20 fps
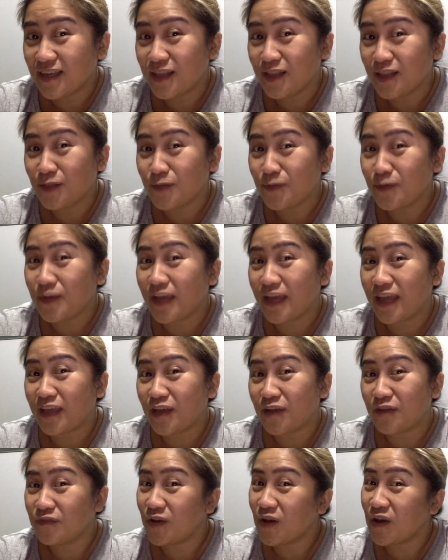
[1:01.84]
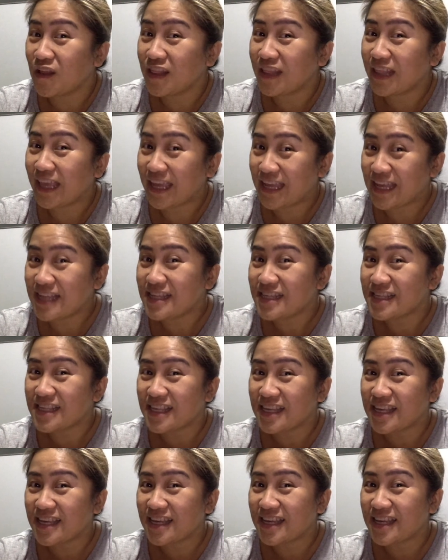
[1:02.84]
Lulay of all
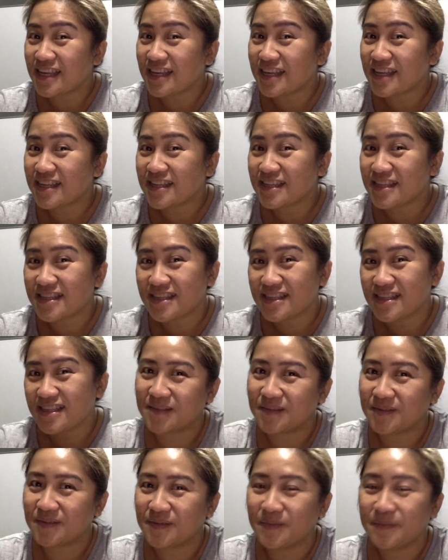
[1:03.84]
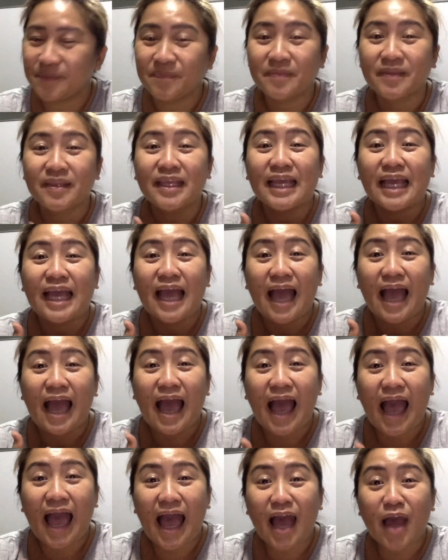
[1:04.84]
aces. So,
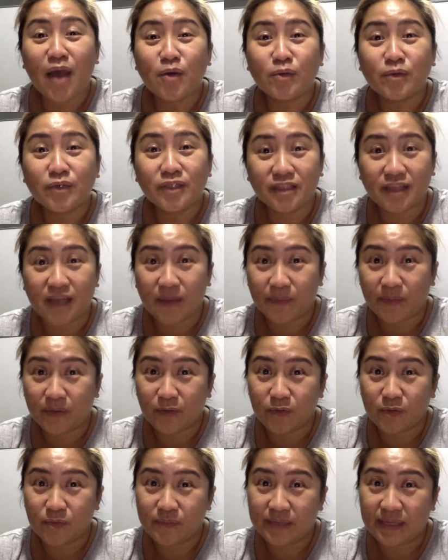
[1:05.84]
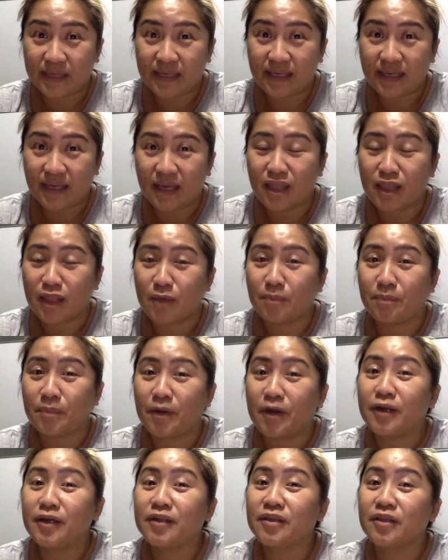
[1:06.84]
our topic will be the
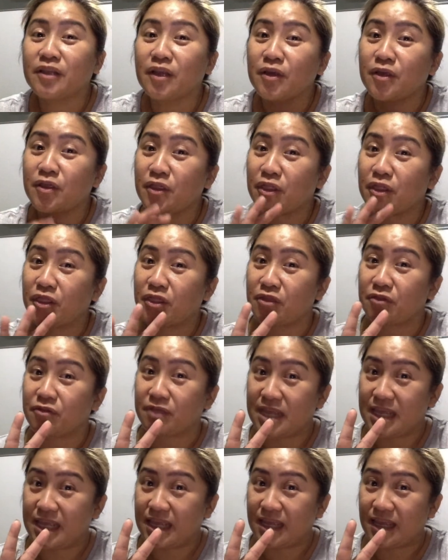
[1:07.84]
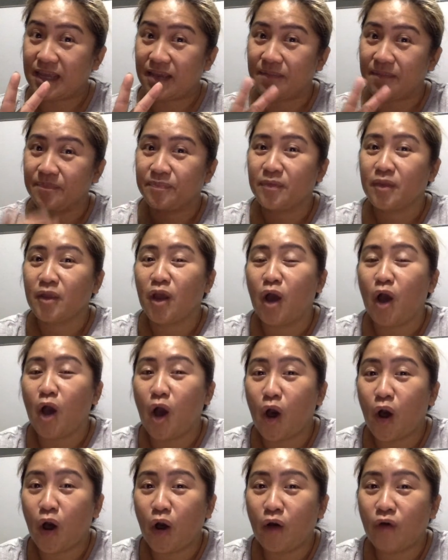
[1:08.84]
part 3
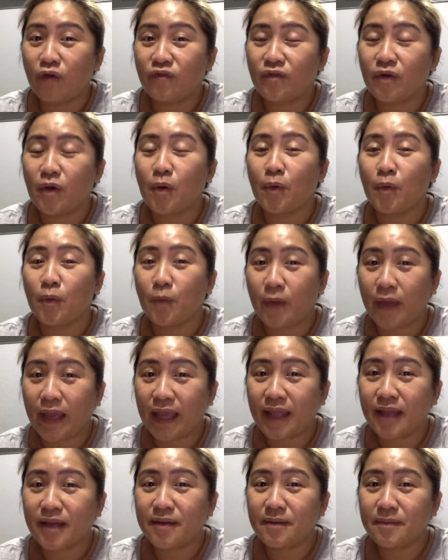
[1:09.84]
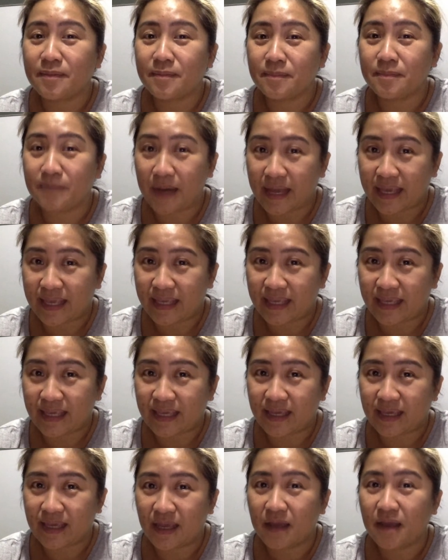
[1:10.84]
of when
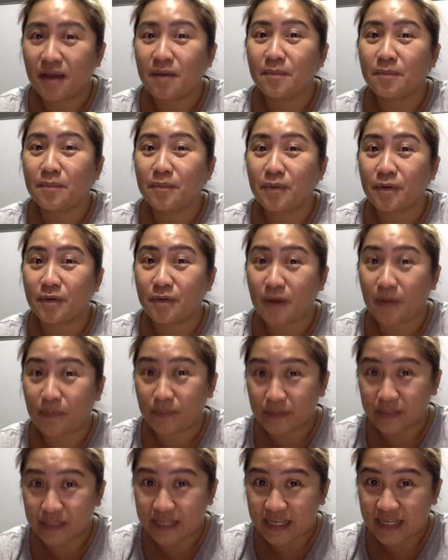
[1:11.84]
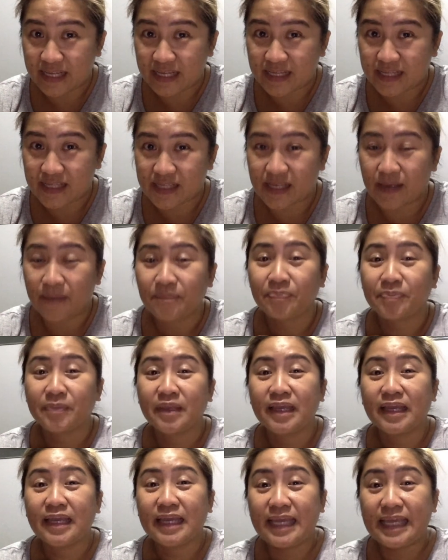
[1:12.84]
buying properties
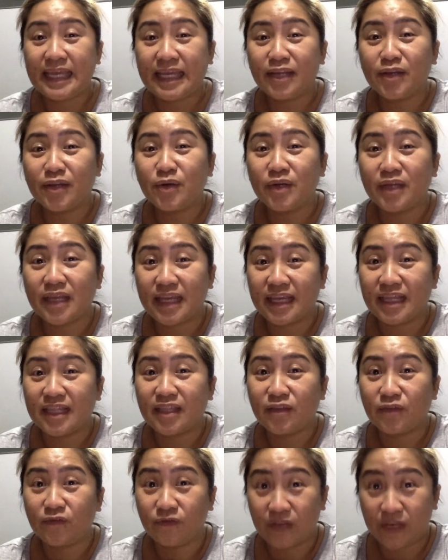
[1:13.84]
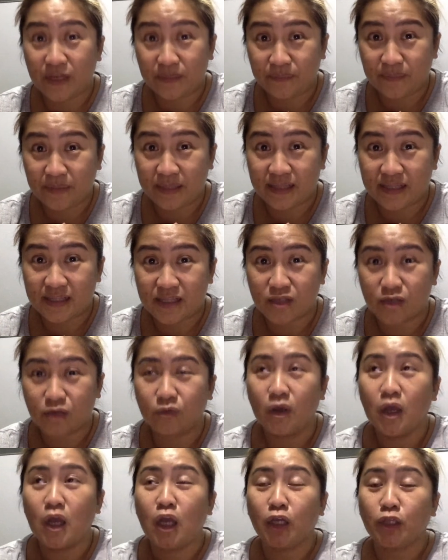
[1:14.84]
here in the Philippines.
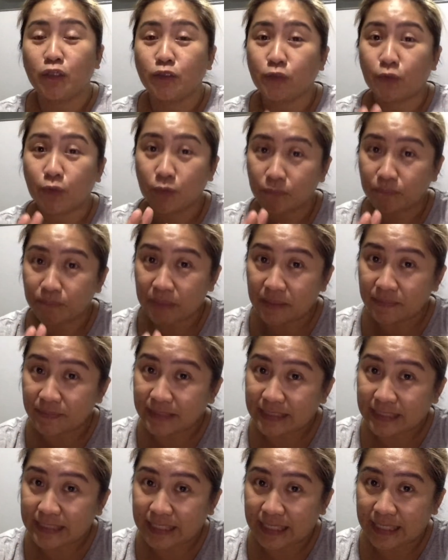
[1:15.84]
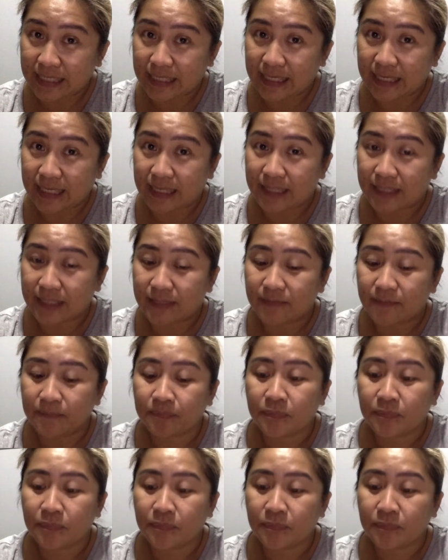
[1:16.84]
So, don't be mistaken.